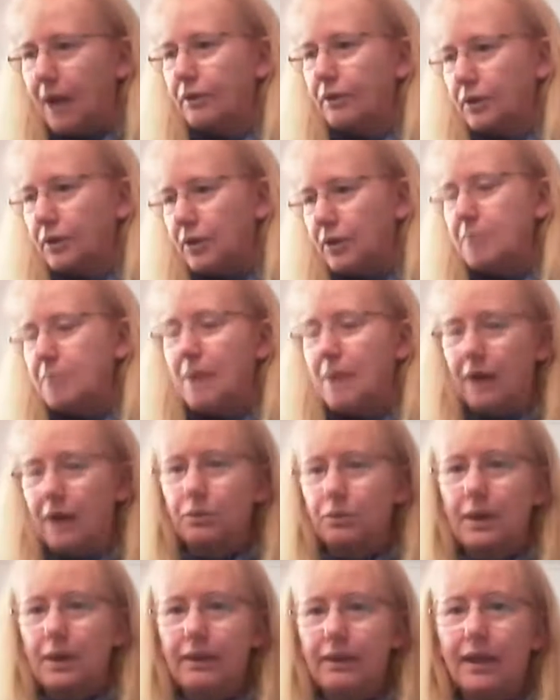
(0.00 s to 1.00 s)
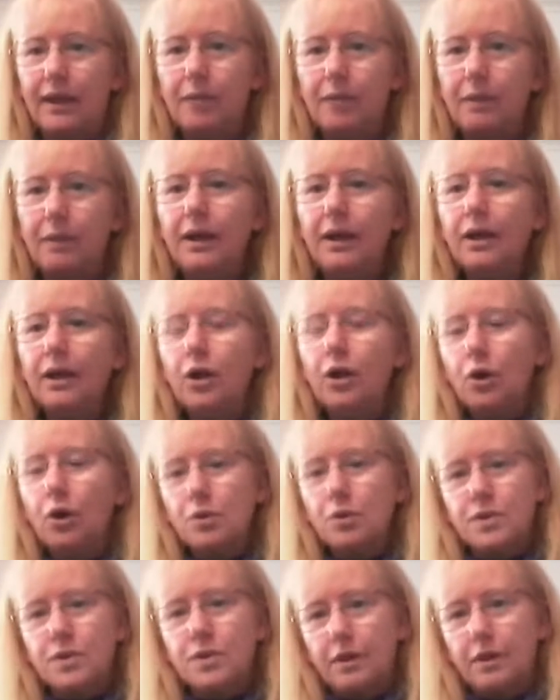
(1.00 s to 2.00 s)
career pathway there, but
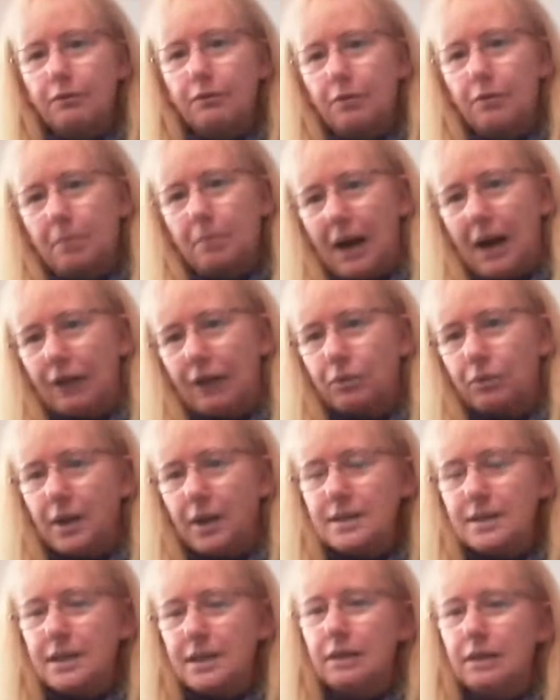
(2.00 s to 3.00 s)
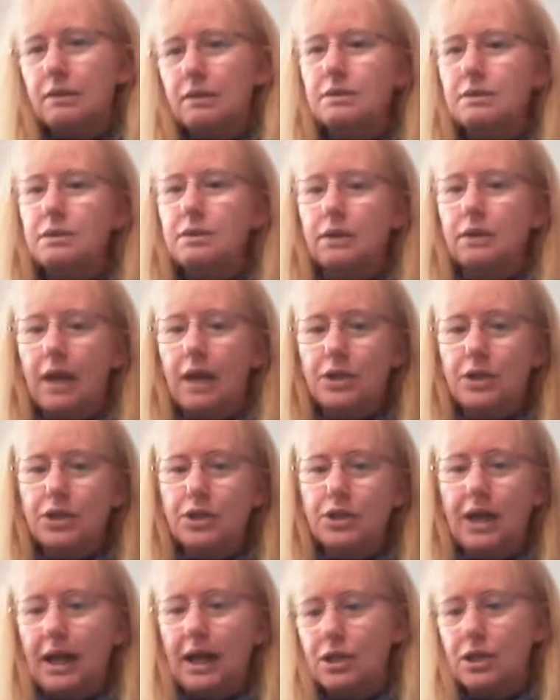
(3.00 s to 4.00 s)
also for pathways into
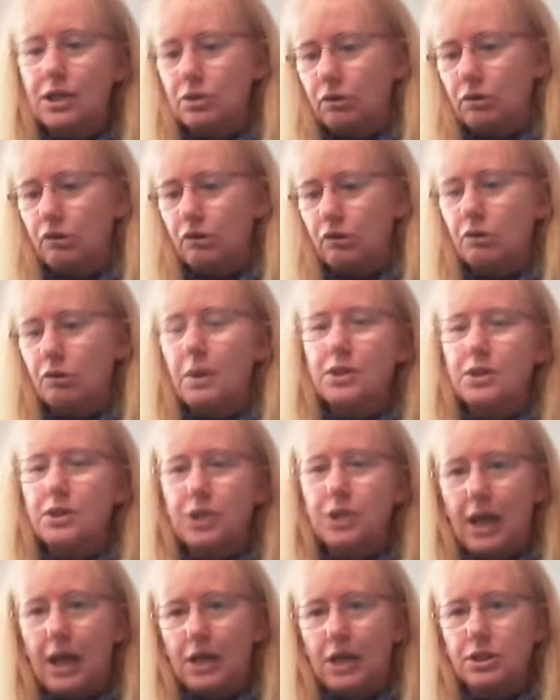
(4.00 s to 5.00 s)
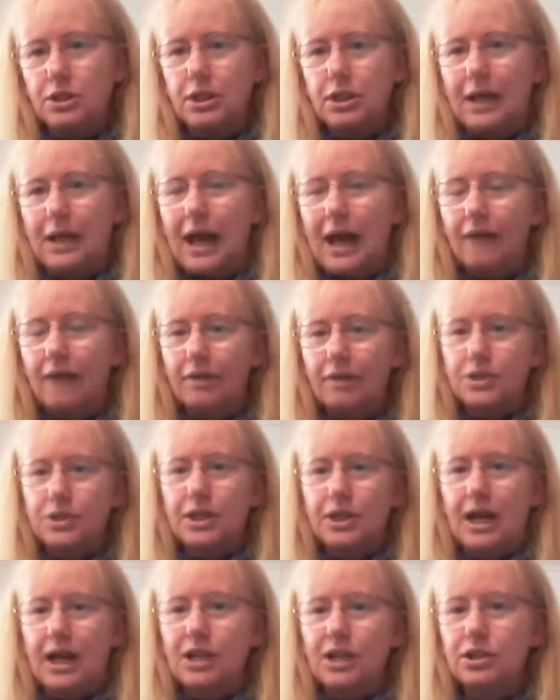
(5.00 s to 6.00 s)
education, through education and out of
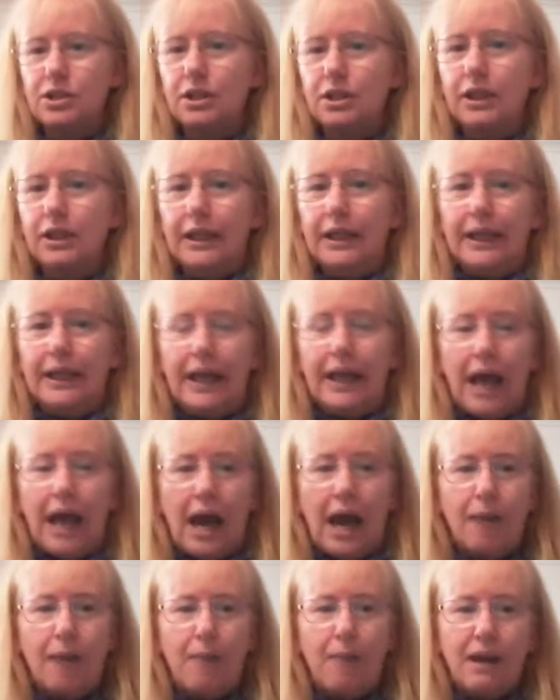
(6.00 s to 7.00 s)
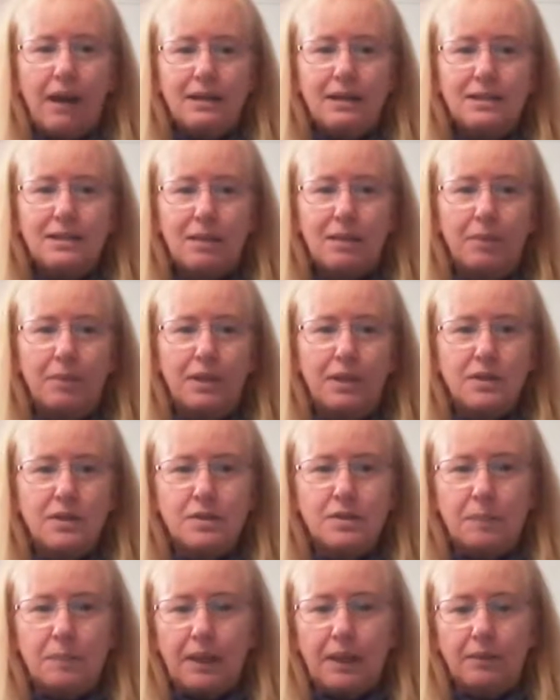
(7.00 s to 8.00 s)
education. And as somebody
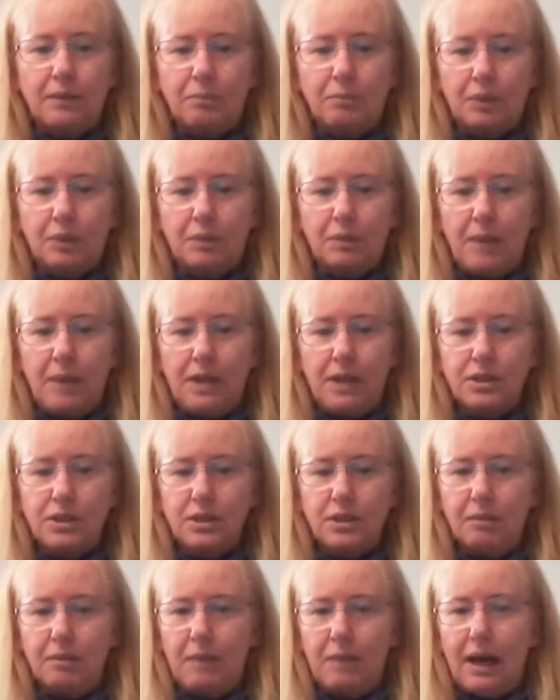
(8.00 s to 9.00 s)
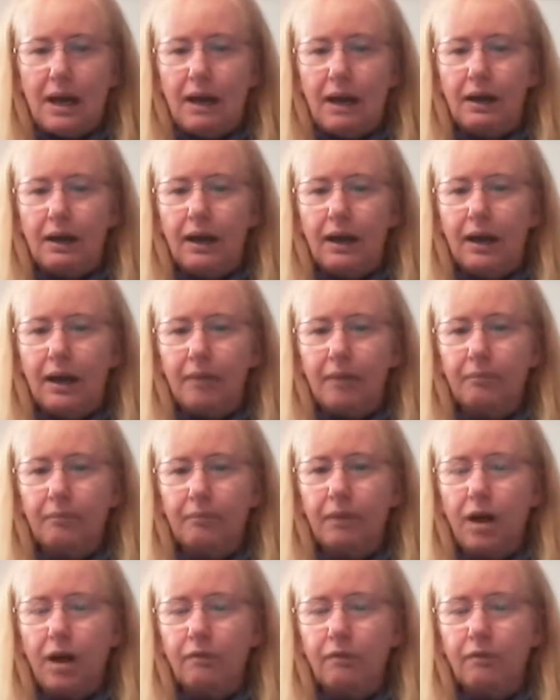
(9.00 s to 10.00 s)
who's been pretty passionate about
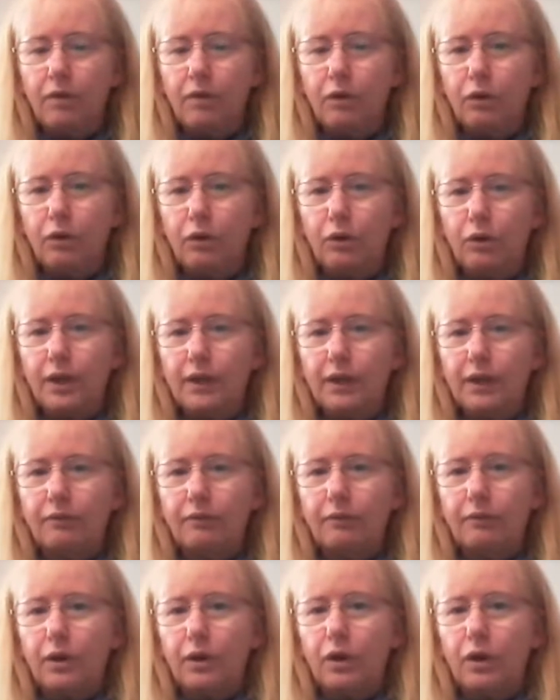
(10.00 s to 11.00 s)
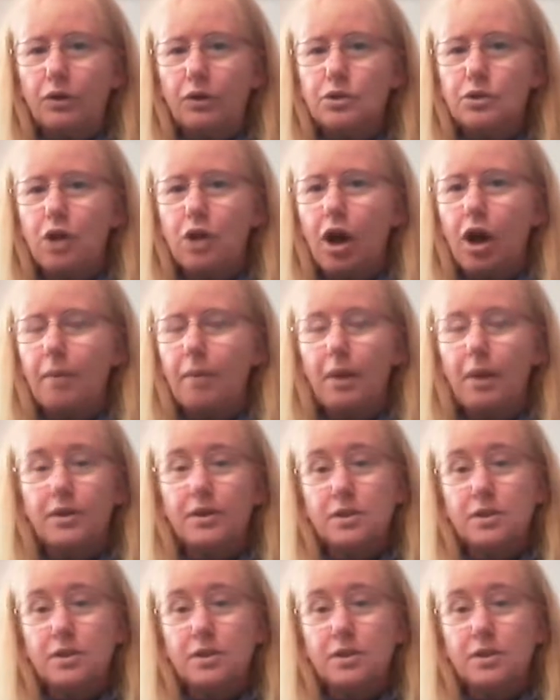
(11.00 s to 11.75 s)
lifelong learning for a long time,